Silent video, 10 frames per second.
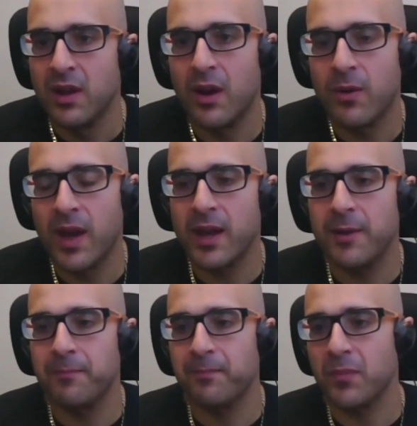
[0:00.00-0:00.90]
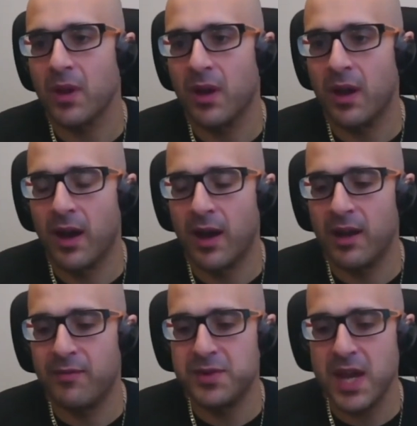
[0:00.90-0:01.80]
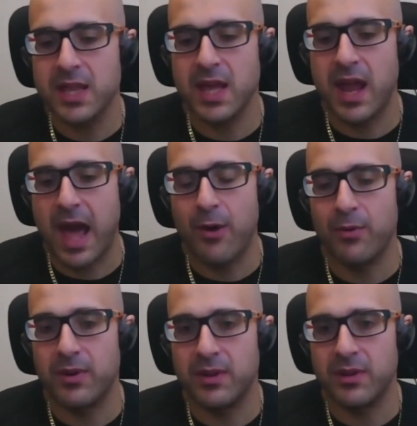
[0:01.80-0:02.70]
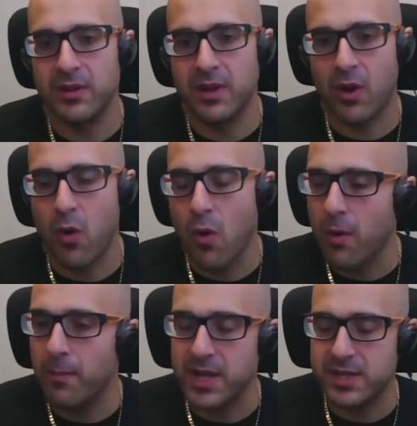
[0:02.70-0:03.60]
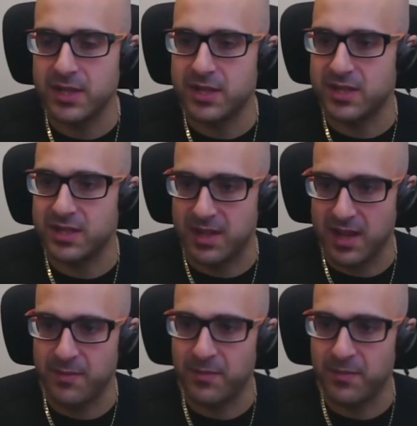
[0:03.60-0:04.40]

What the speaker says: Okay. If you take that out, the core message is the same.